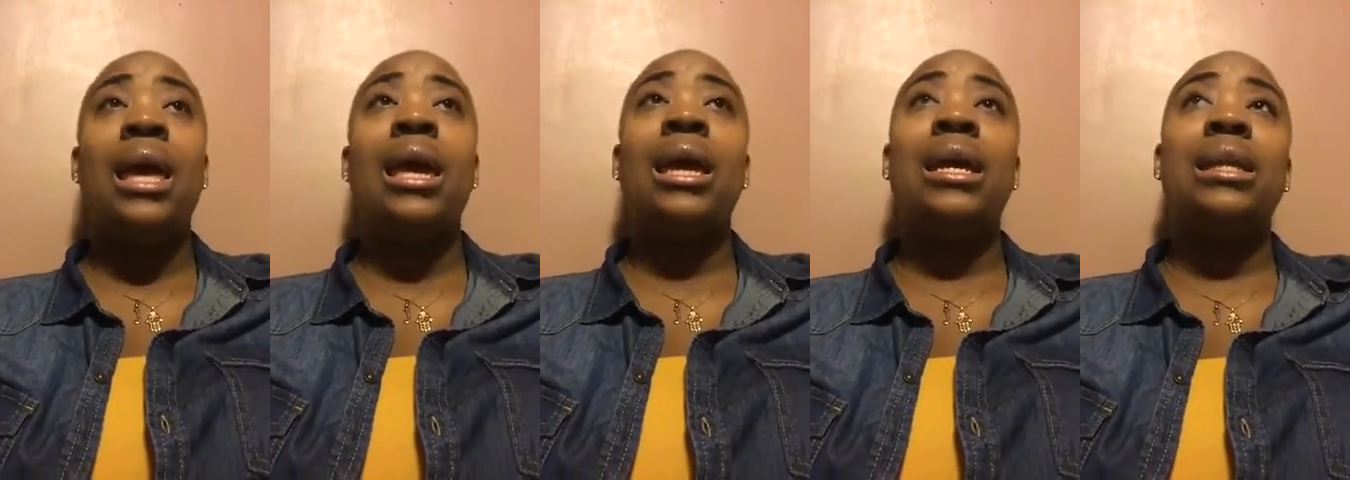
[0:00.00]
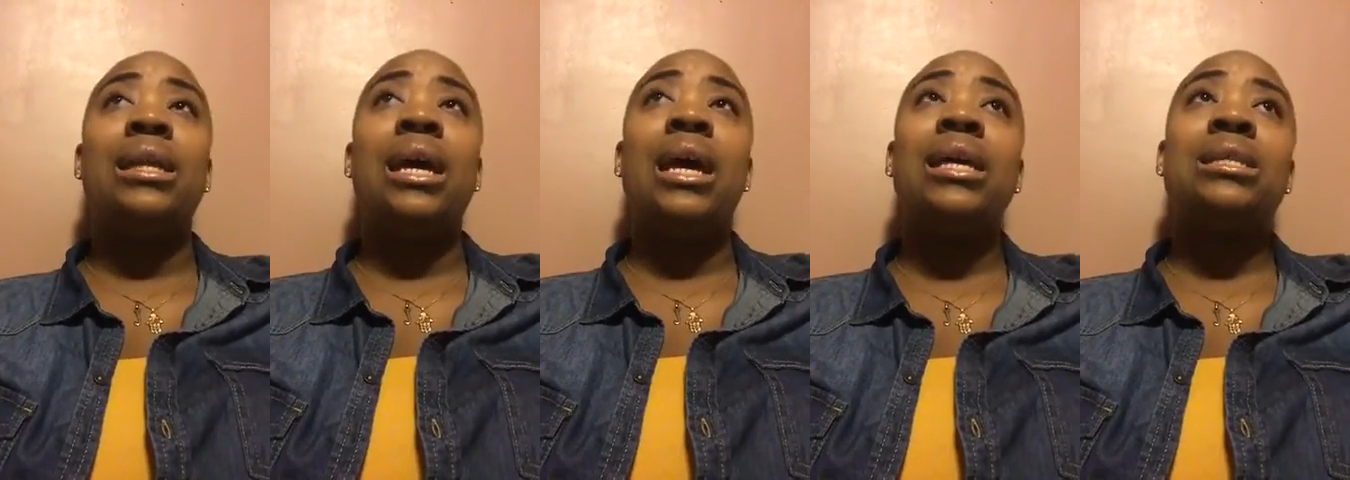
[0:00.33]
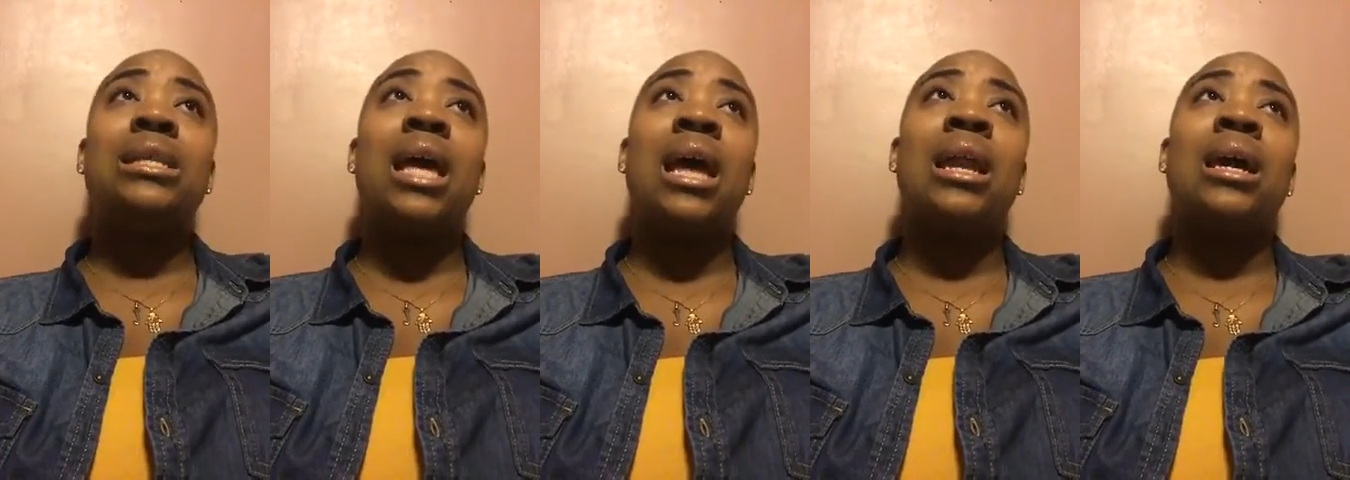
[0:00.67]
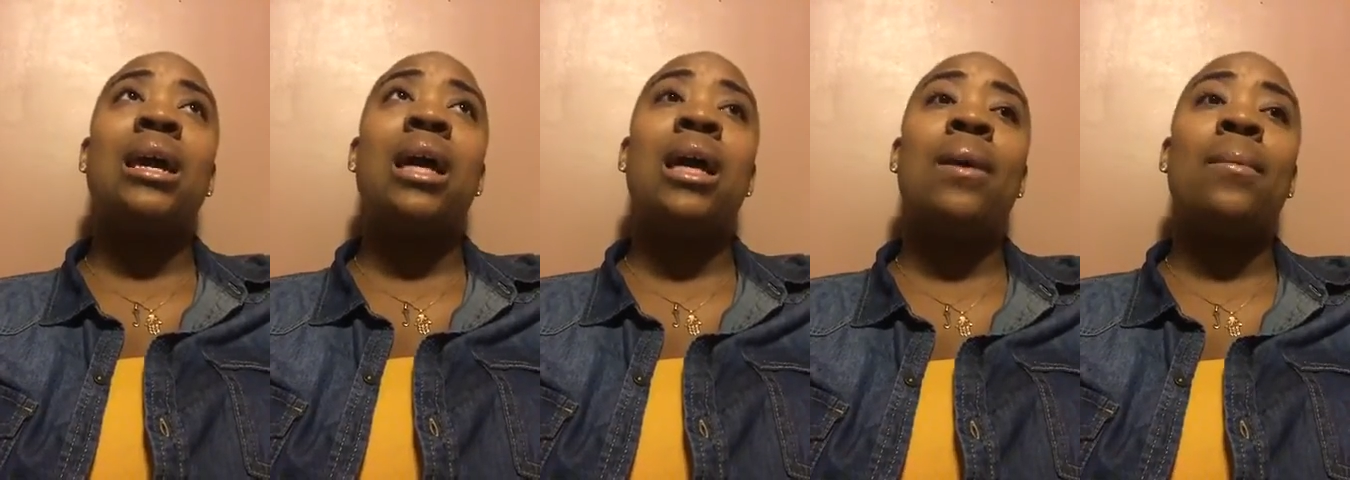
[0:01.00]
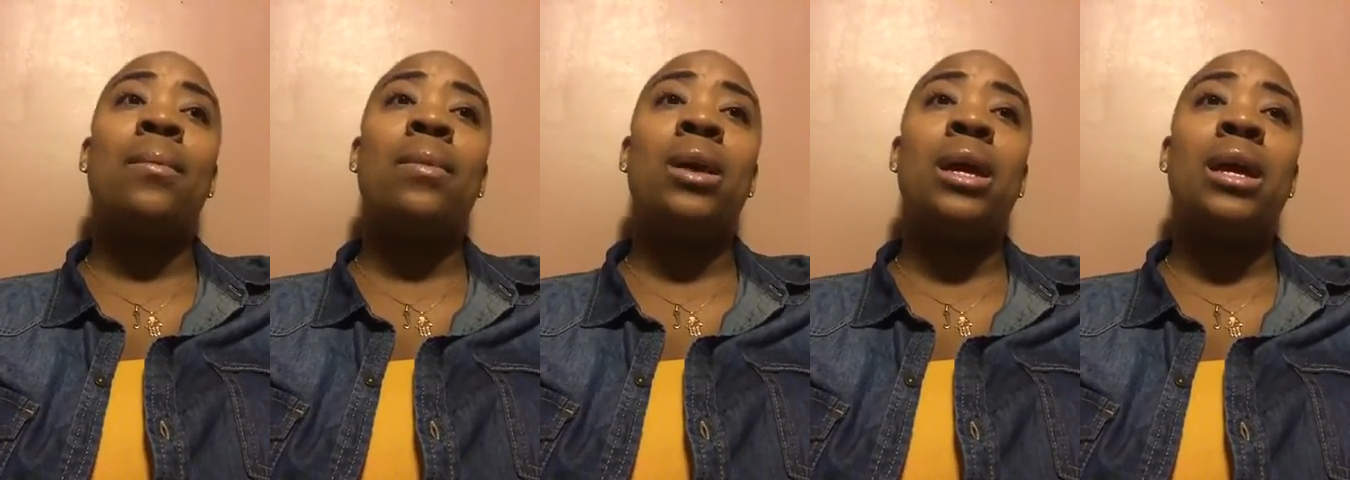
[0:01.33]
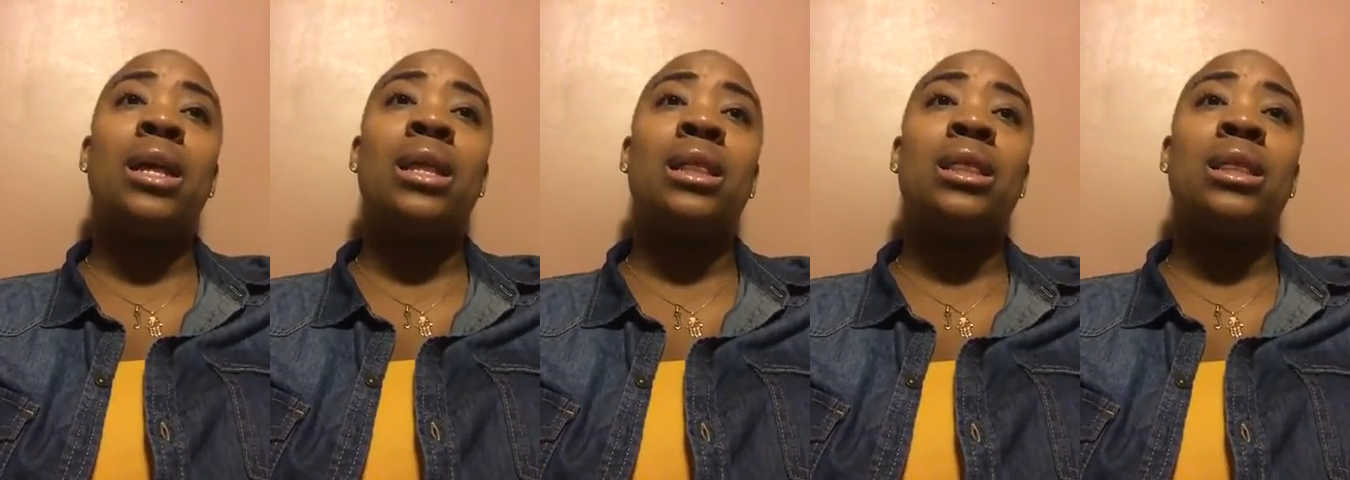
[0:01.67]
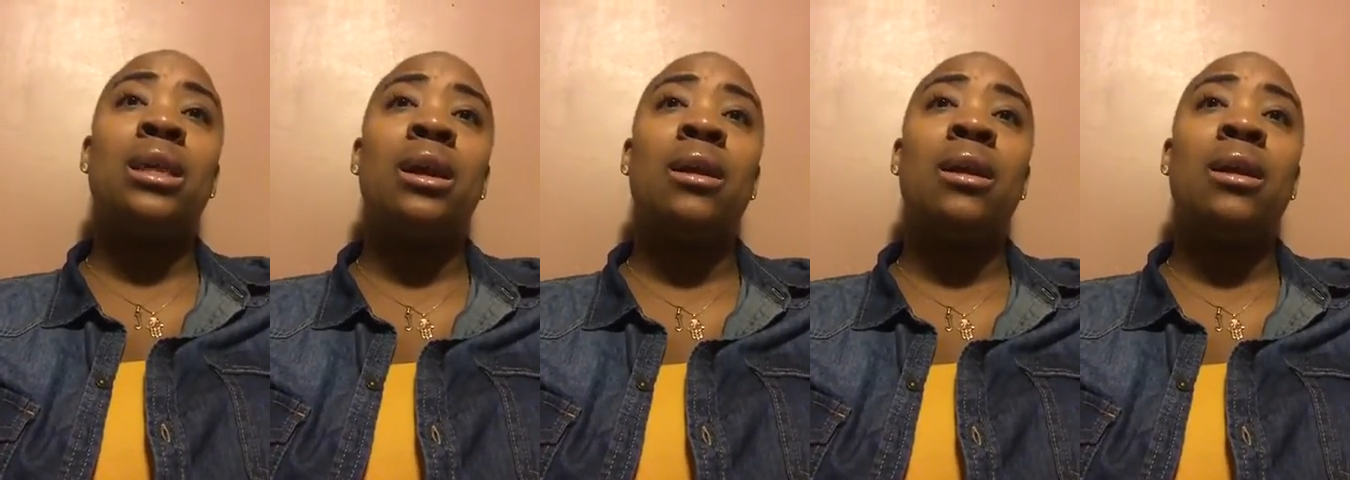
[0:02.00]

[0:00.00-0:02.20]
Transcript: it does kind of come with